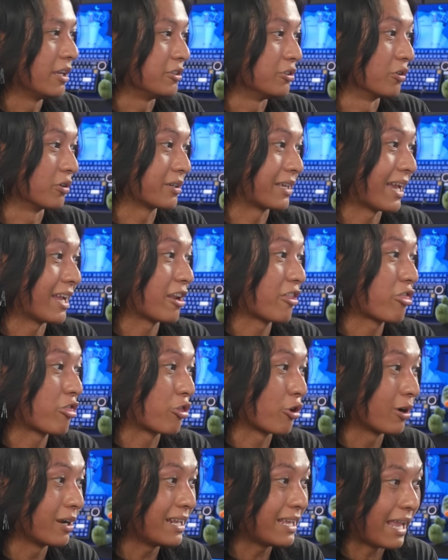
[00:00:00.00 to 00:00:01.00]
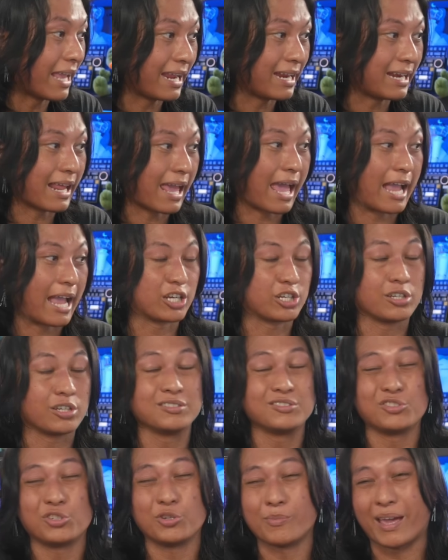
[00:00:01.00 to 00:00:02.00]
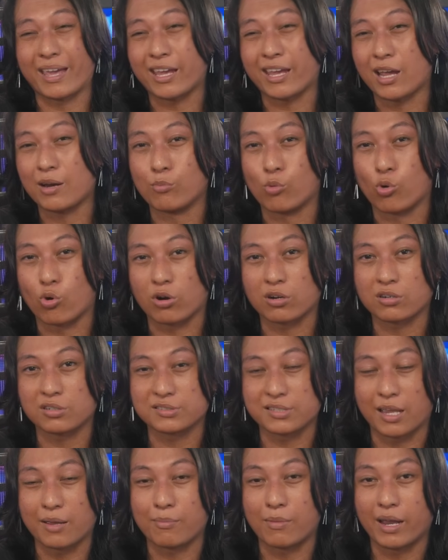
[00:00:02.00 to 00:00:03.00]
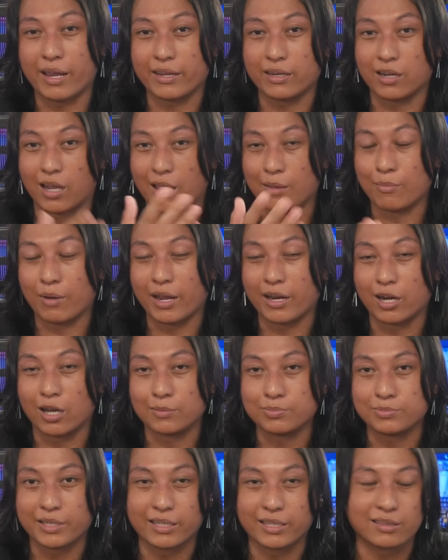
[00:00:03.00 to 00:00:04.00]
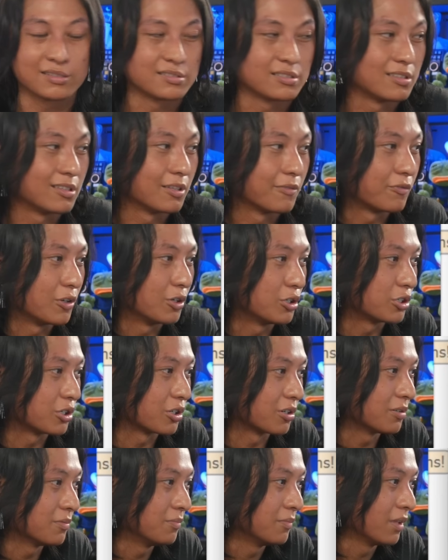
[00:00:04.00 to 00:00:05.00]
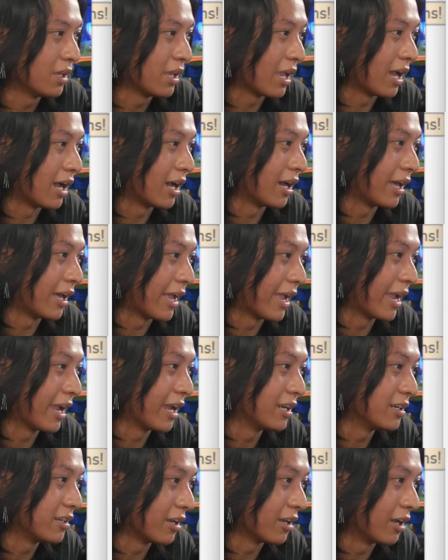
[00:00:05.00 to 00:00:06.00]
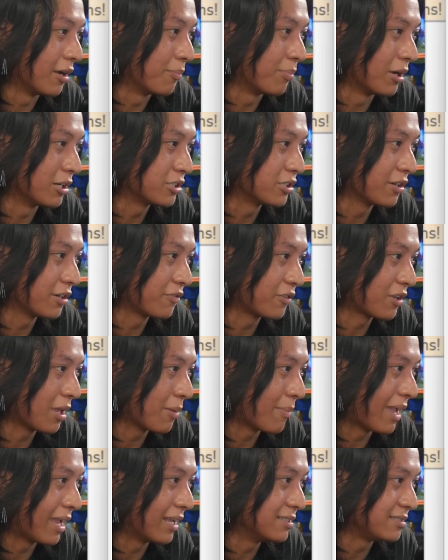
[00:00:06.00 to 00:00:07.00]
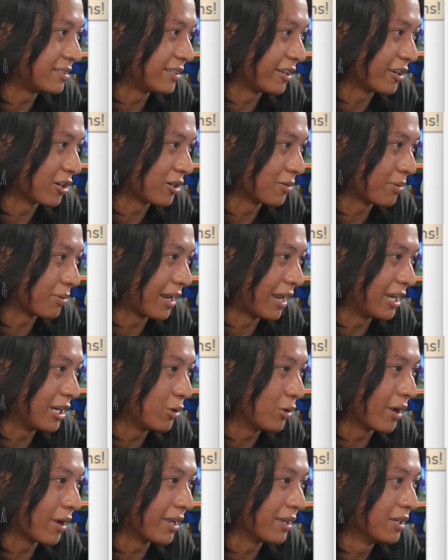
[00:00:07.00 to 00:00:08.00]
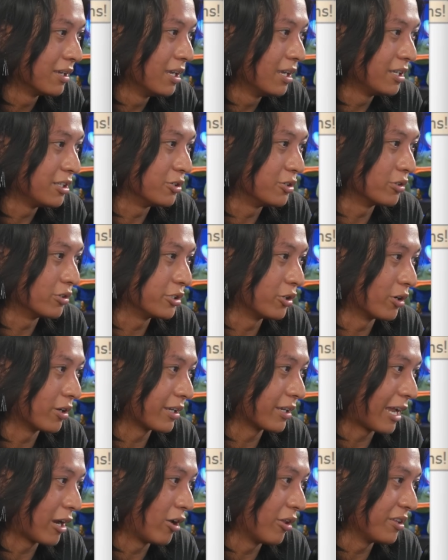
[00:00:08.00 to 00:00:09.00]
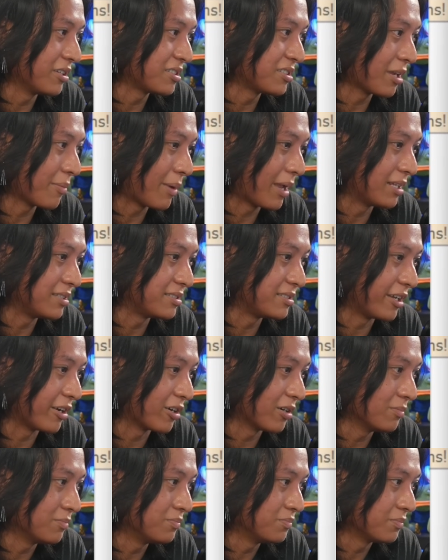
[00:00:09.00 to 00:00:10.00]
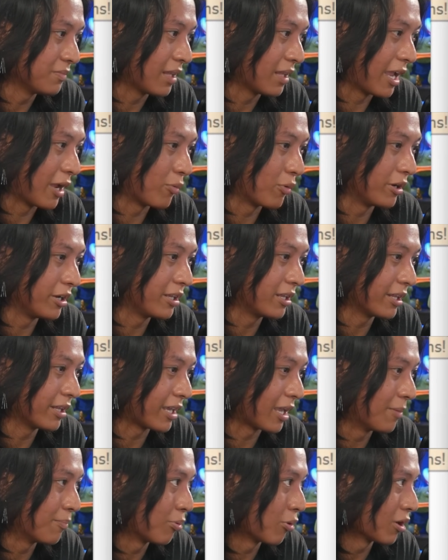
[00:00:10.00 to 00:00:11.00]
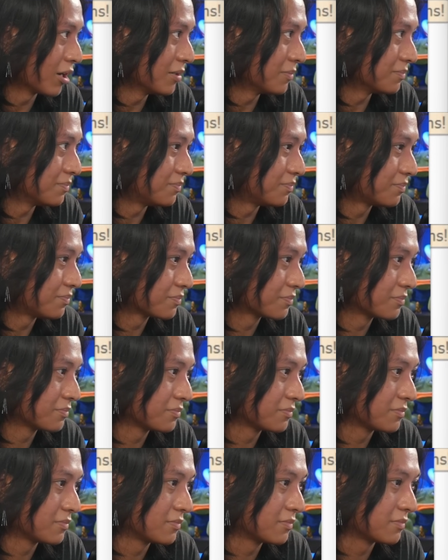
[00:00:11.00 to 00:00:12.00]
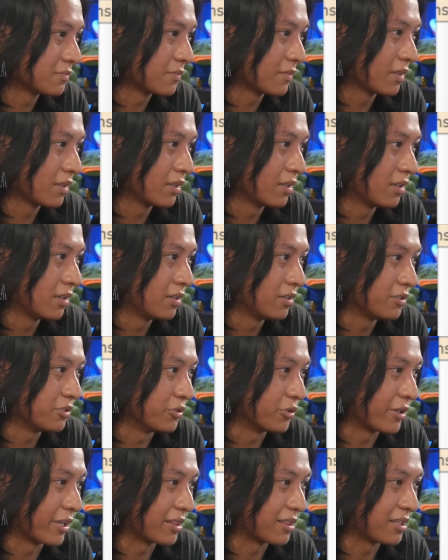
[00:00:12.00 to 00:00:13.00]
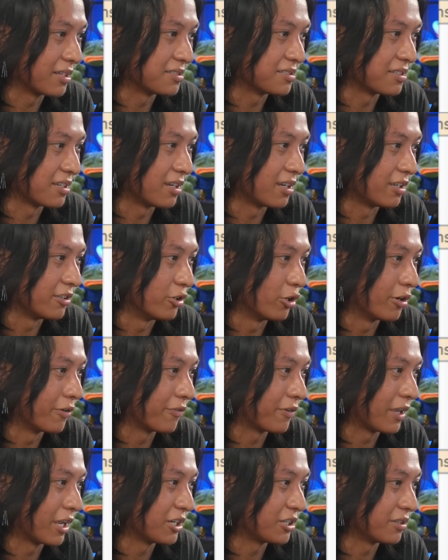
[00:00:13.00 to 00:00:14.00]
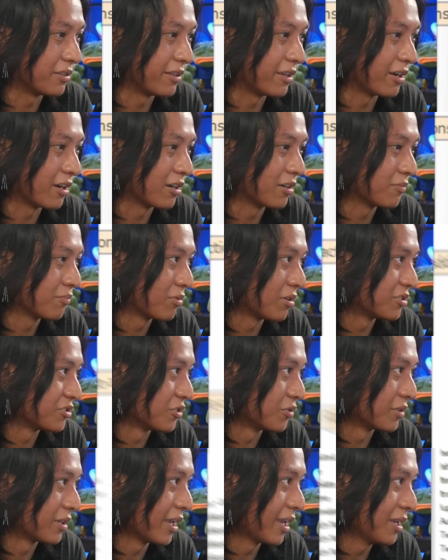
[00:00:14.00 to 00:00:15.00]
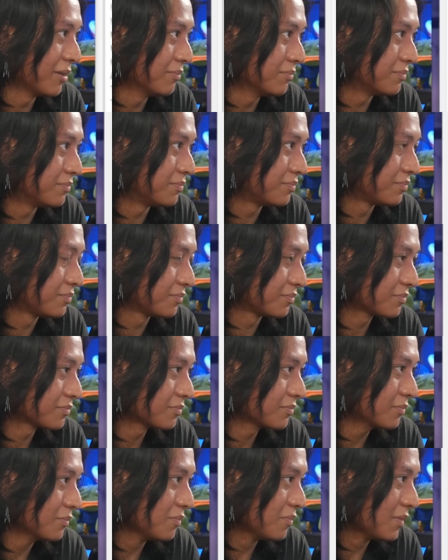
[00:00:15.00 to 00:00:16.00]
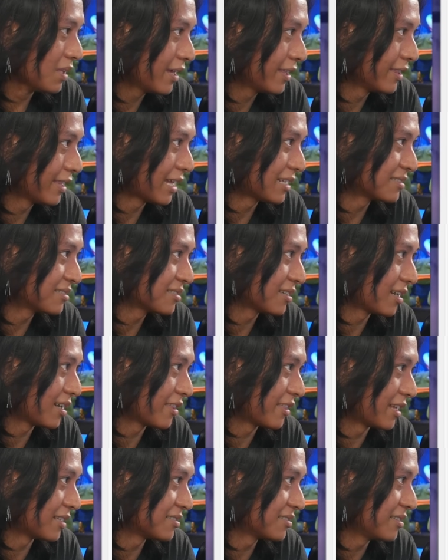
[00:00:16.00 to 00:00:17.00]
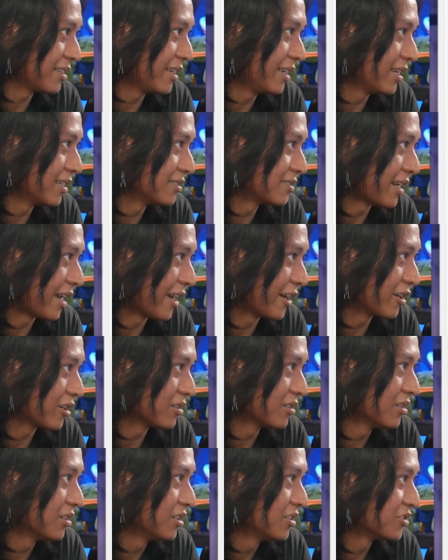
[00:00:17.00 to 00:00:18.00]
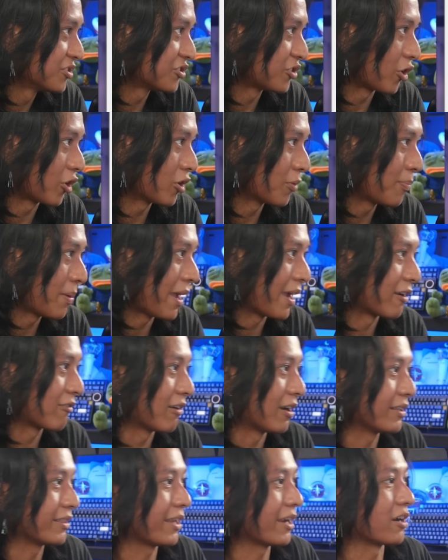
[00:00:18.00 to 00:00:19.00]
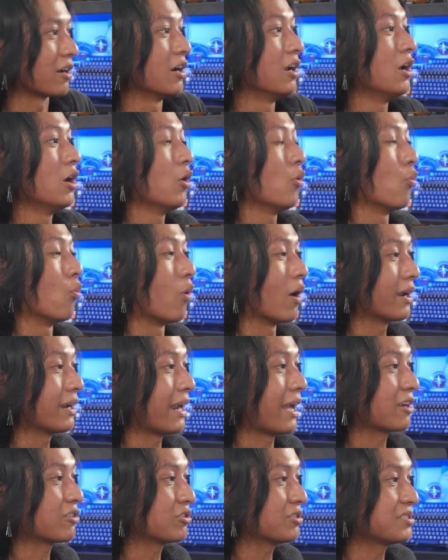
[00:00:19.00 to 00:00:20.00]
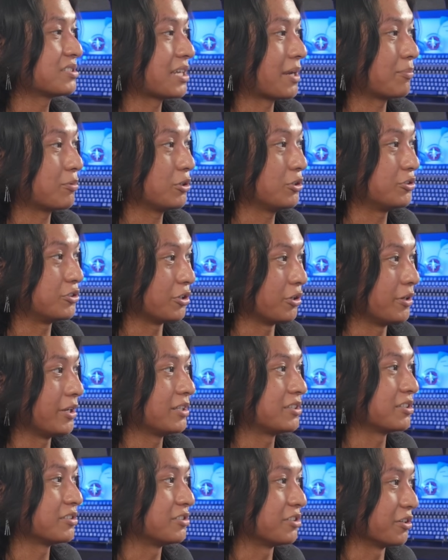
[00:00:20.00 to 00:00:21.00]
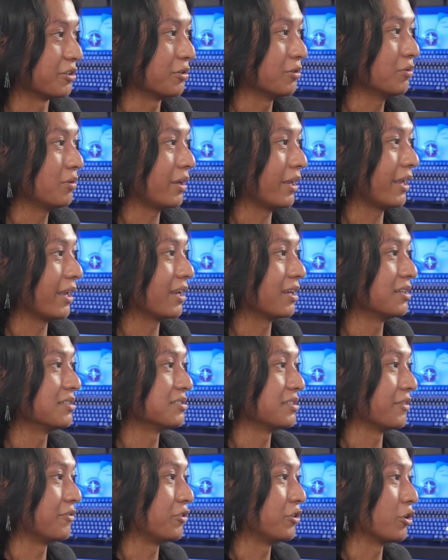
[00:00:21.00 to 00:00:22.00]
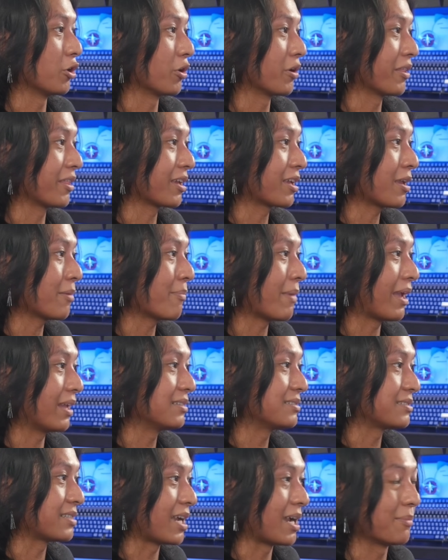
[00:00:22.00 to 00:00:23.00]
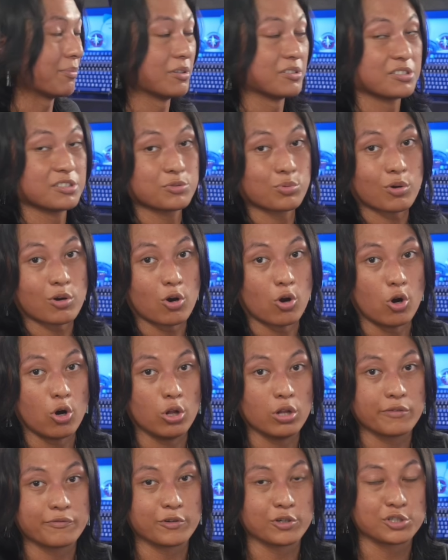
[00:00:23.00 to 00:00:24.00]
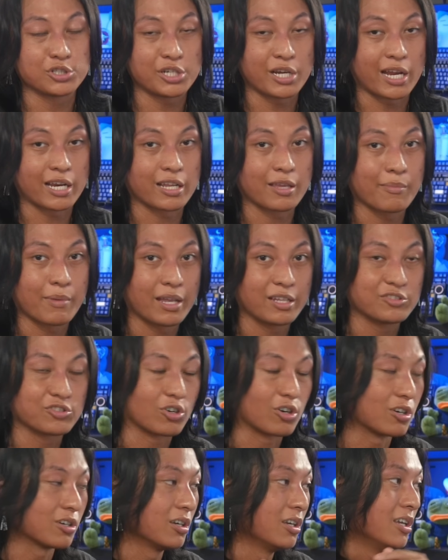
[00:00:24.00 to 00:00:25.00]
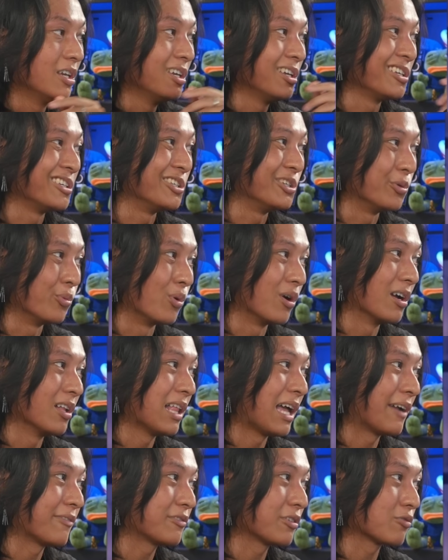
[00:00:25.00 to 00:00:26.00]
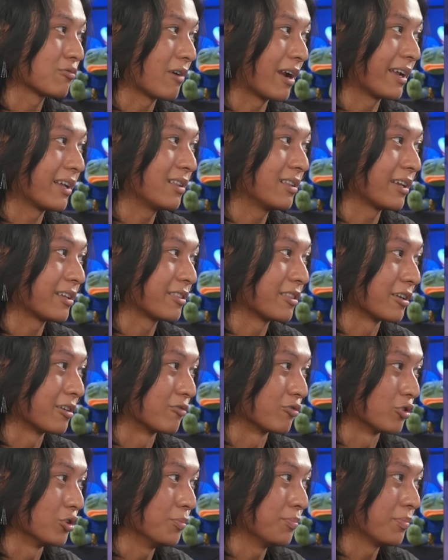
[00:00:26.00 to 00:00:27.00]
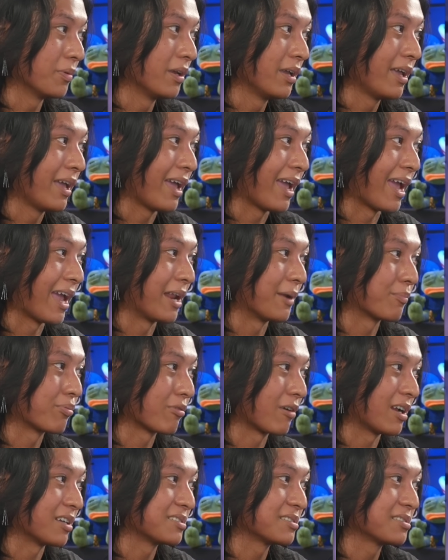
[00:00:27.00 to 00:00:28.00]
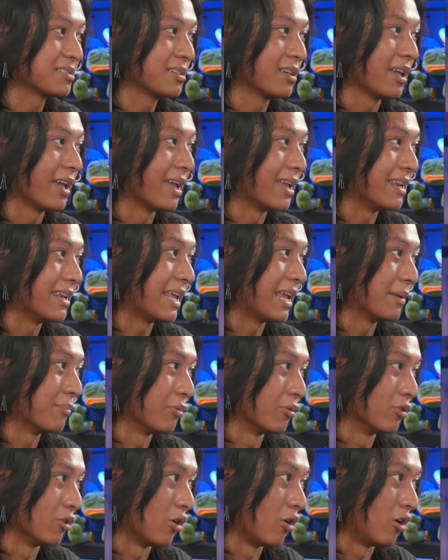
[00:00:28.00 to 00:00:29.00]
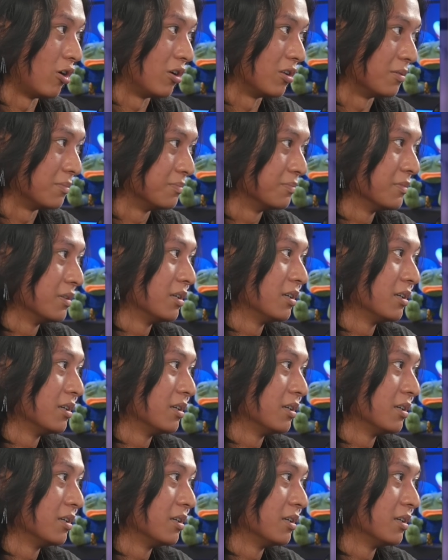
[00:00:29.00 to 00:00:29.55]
You'll get 38 actions. You may get more because I might update this in the future, and a bunch of commands here. But anyway, you'll get all these commands here, and when you click import, you'll get this notification there. Press OK. And that's the entire starter pack right there. One extra step you do need to do is, if you go to the commands tab, this is where all of your chat commands are. You will have to right click the group and press enable all.